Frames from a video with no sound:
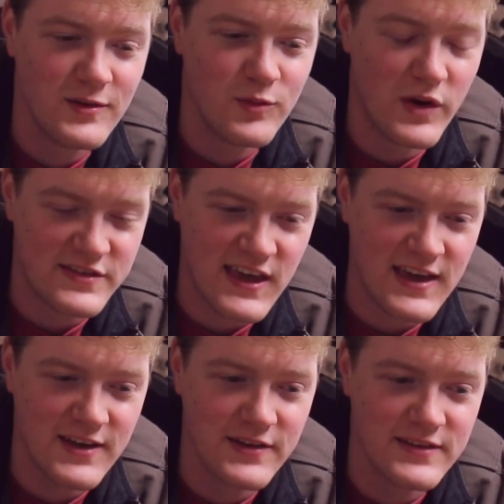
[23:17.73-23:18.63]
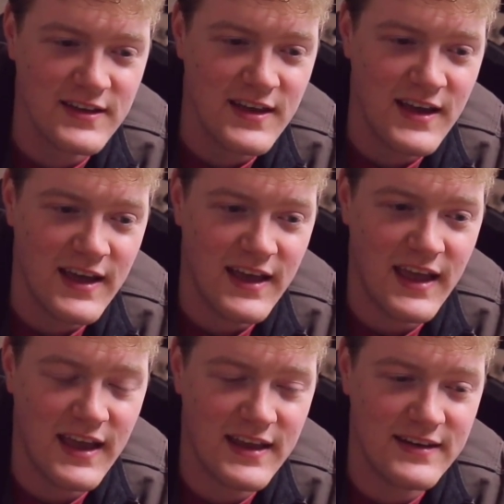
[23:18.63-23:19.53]
was killed
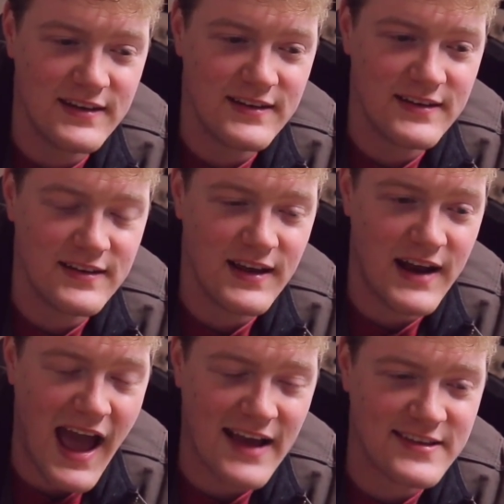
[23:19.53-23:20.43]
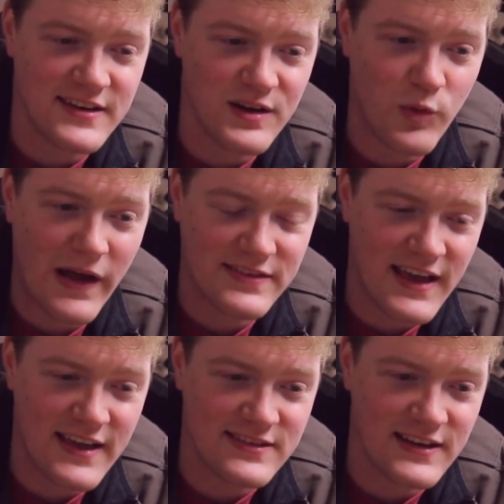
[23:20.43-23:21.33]
in an accident while
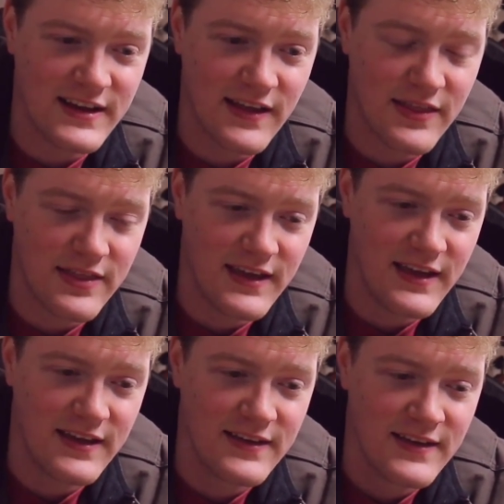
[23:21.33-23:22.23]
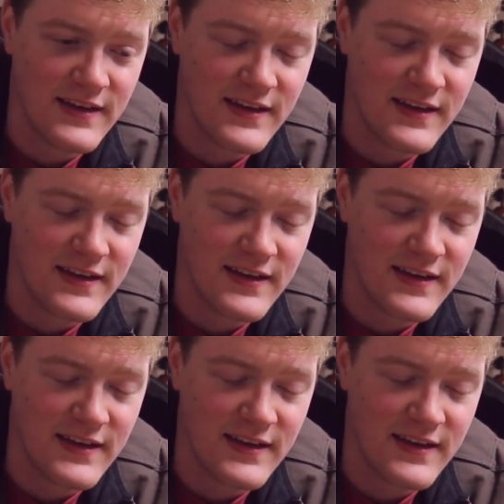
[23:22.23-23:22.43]
testing the